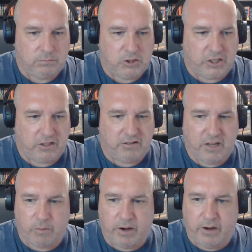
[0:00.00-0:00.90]
check this
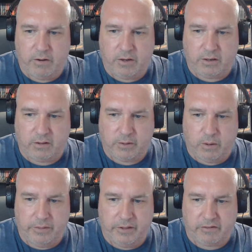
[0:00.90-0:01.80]
out right here. You can click
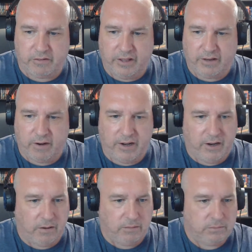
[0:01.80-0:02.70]
on this link right
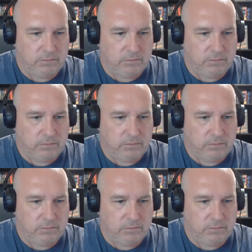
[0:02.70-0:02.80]
here,